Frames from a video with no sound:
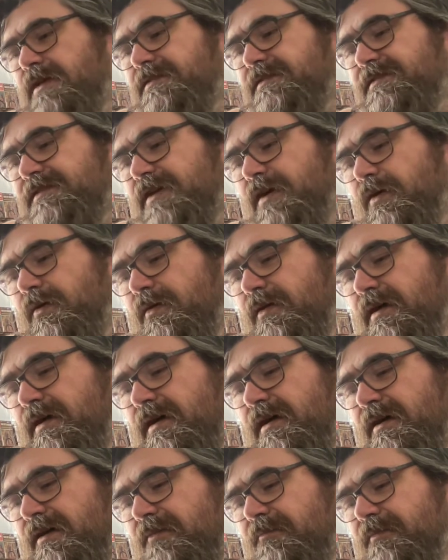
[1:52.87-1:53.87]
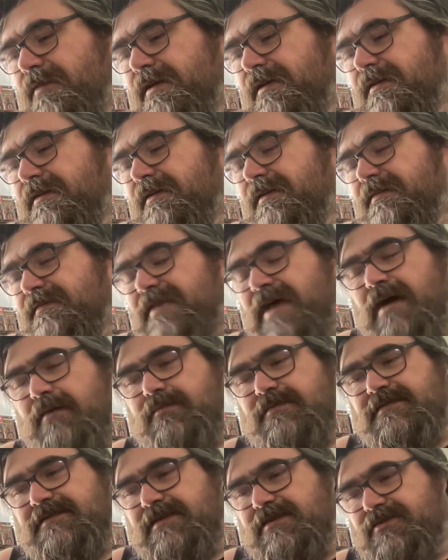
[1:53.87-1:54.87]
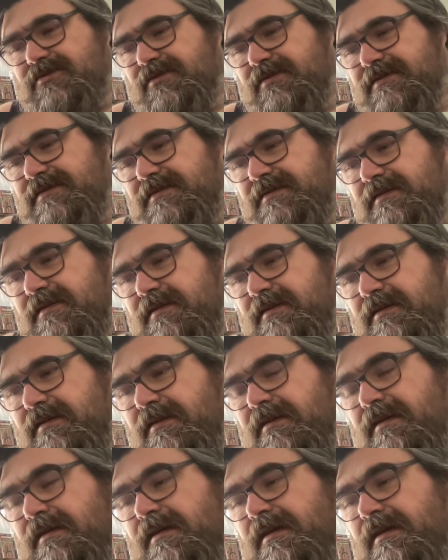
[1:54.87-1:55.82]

So um, that was interesting.